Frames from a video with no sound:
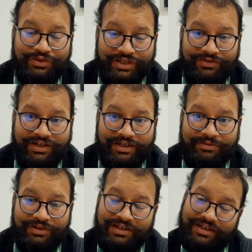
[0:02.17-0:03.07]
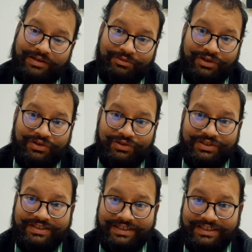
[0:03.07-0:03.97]
Cookie Vagabond and I am your
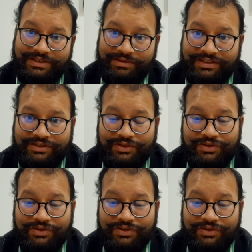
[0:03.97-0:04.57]
host Rajesh Vyas.